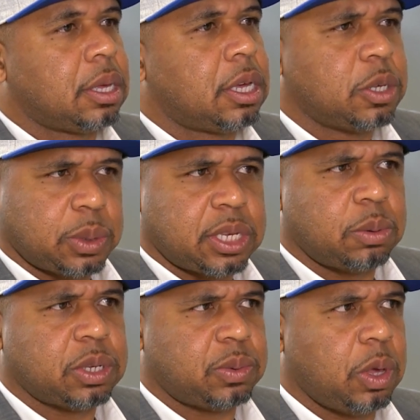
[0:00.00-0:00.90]
Because
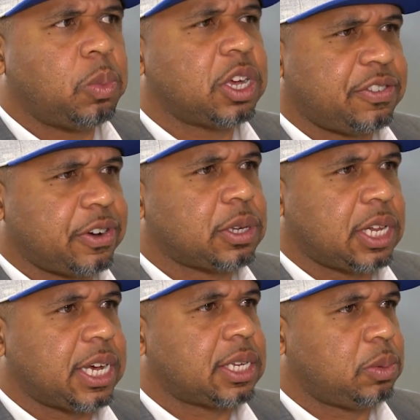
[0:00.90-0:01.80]
it was first
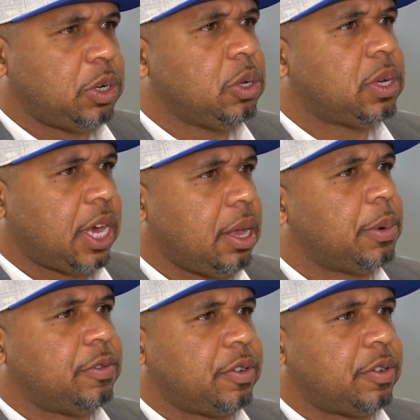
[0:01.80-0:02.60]
class when you came over,